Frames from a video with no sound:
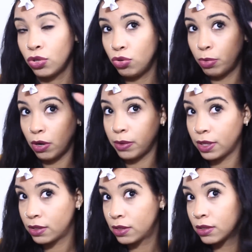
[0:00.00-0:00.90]
U-part
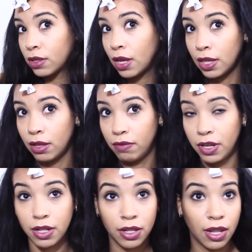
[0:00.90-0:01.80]
wigs. I love
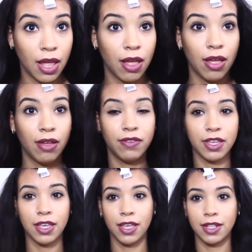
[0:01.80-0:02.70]
it. Love
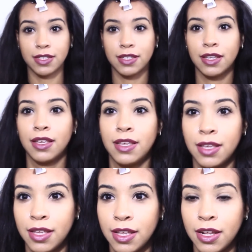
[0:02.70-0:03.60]
it.
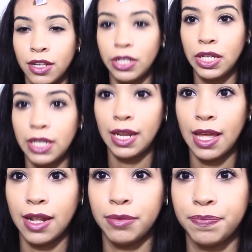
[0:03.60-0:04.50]
Look at
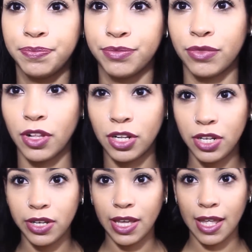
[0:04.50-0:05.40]
that.
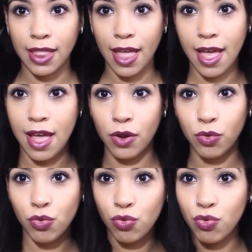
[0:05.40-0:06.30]
Look at that.
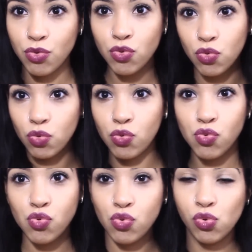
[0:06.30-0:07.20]

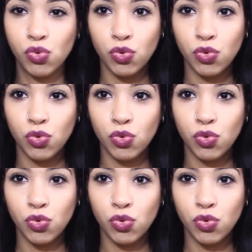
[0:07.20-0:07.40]
Ooh.